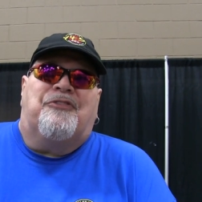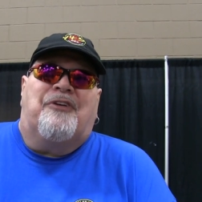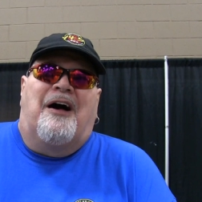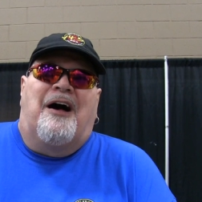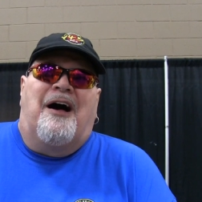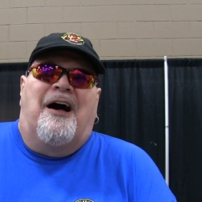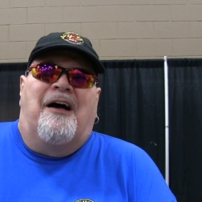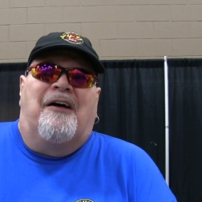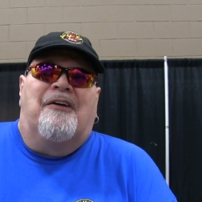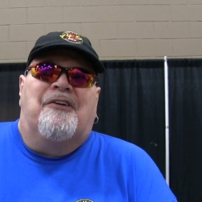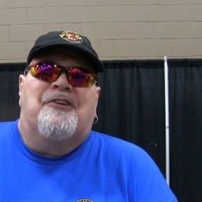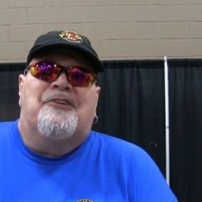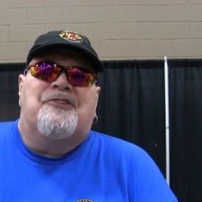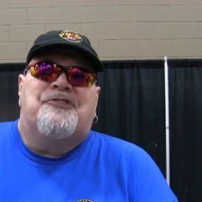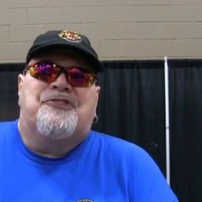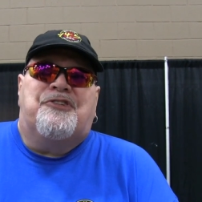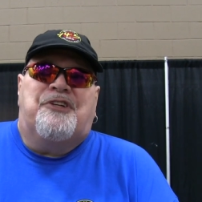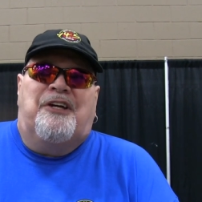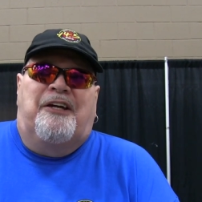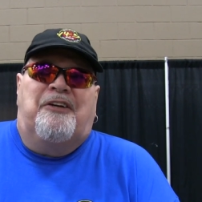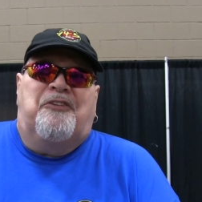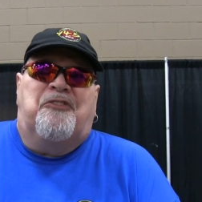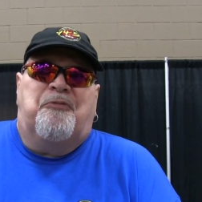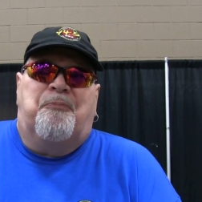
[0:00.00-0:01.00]
Uh,
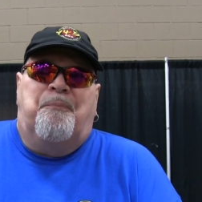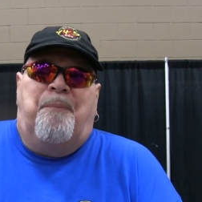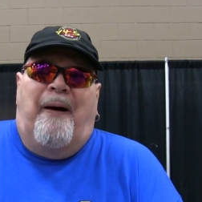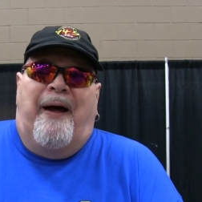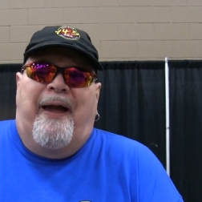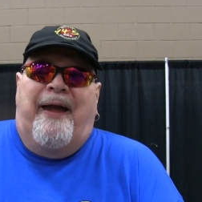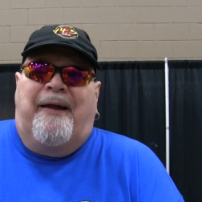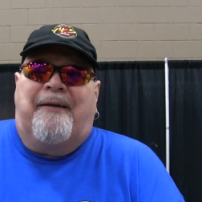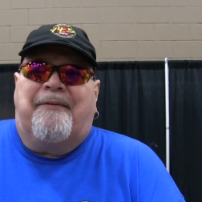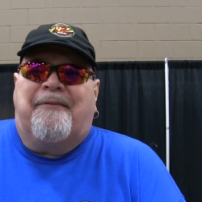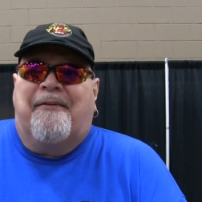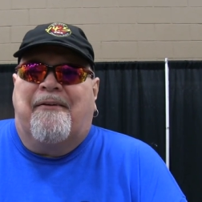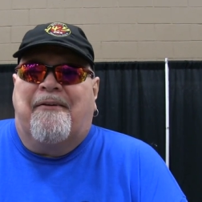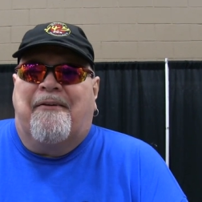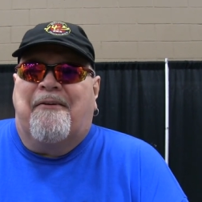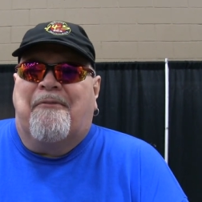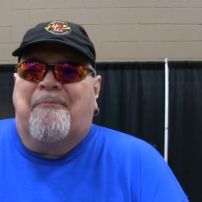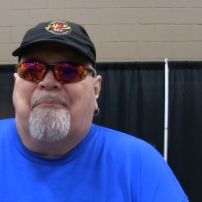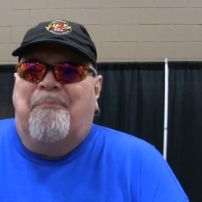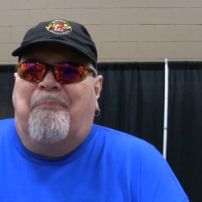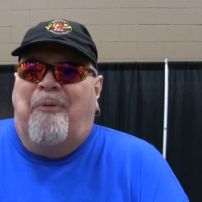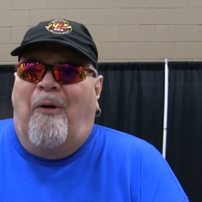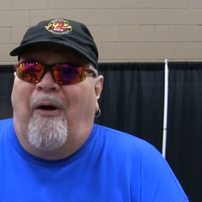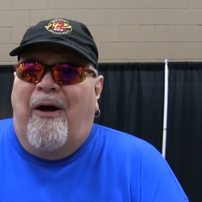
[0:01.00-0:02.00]
she spiked her
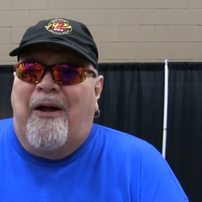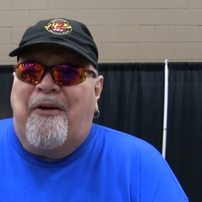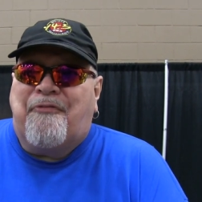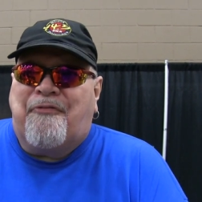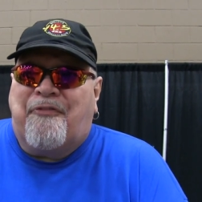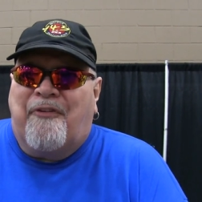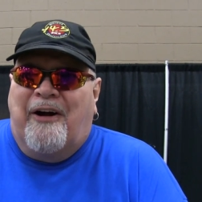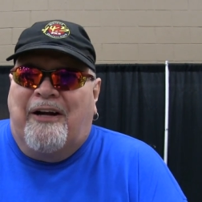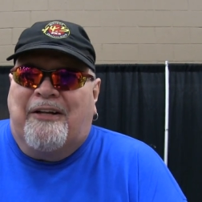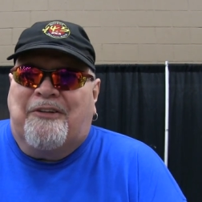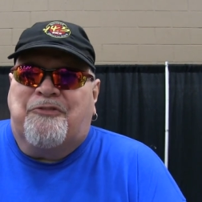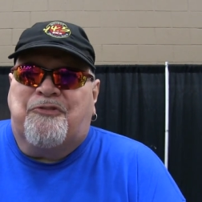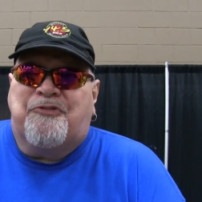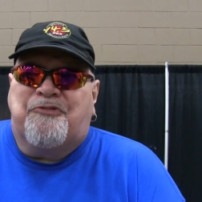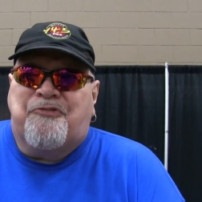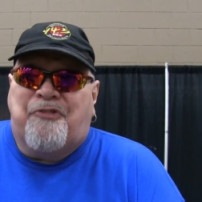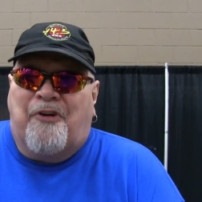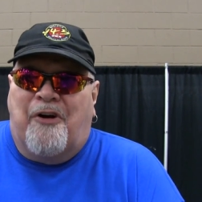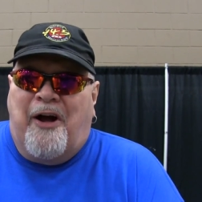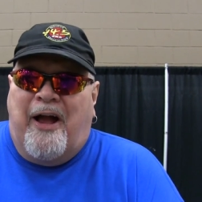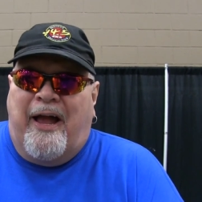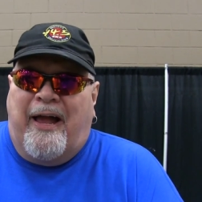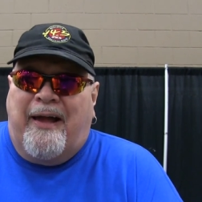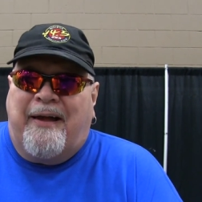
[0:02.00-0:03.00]
boyfriend's
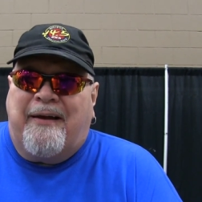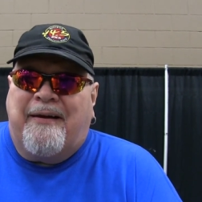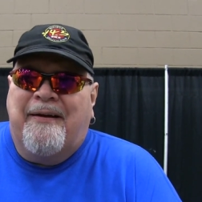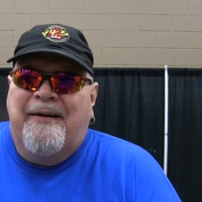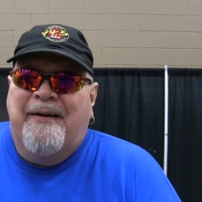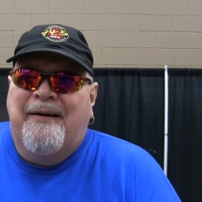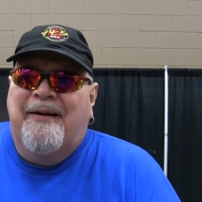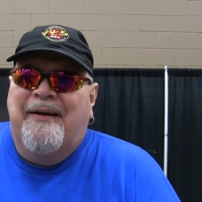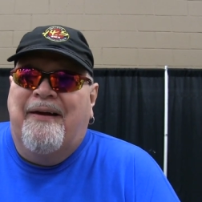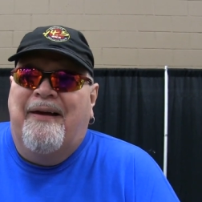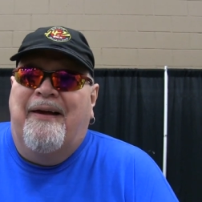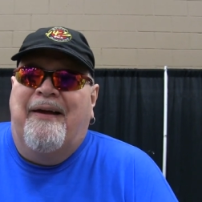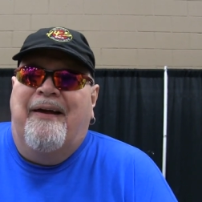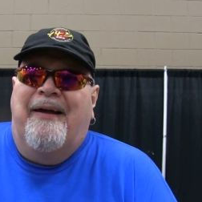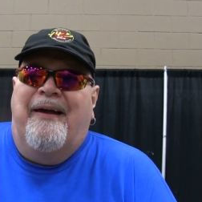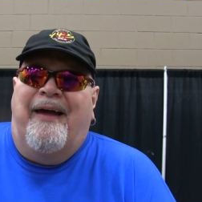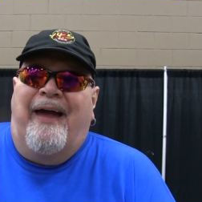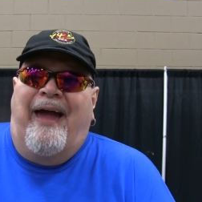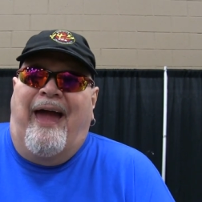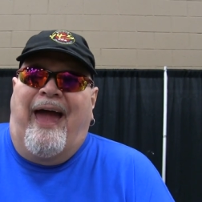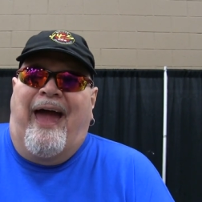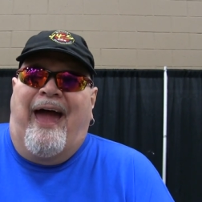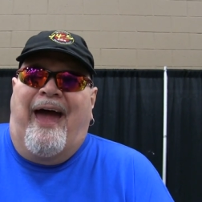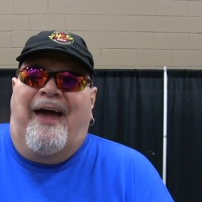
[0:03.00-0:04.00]
drink,
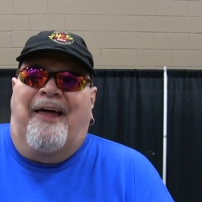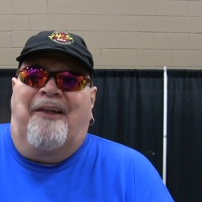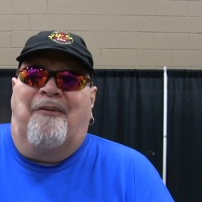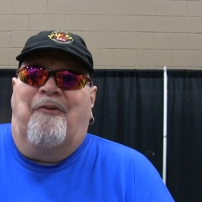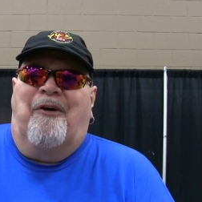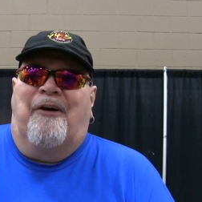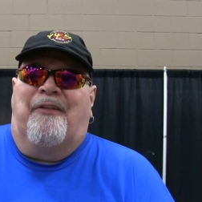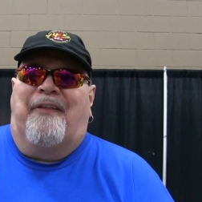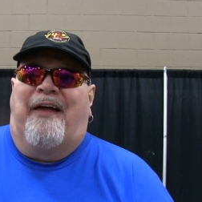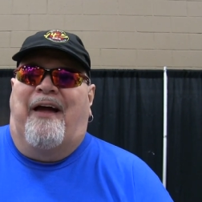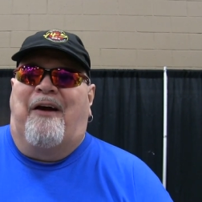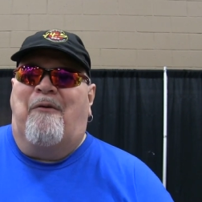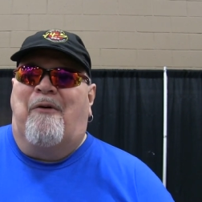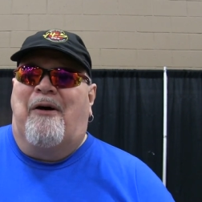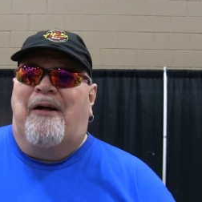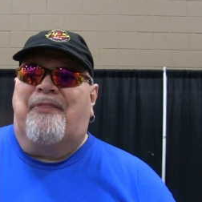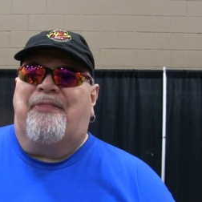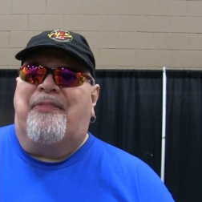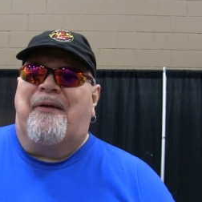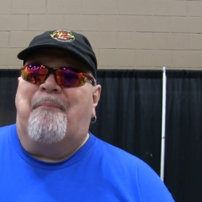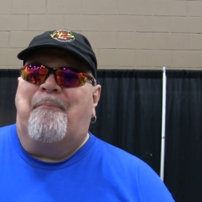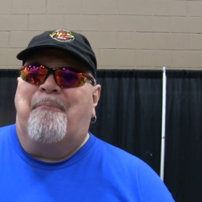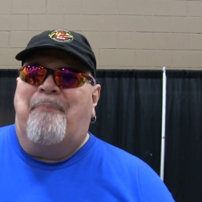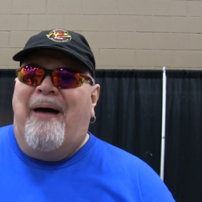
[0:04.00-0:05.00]
and when they went
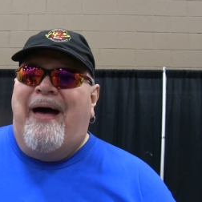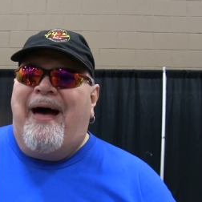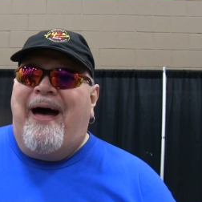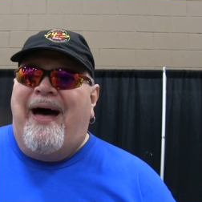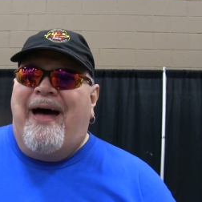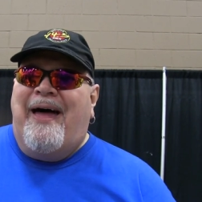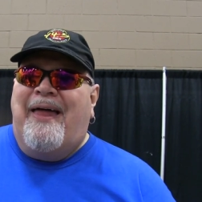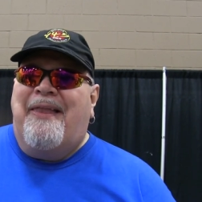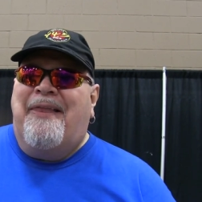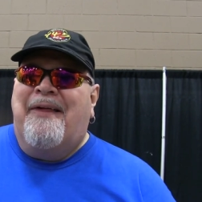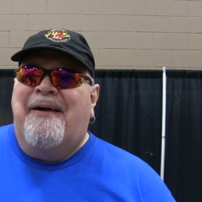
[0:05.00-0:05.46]
to bed,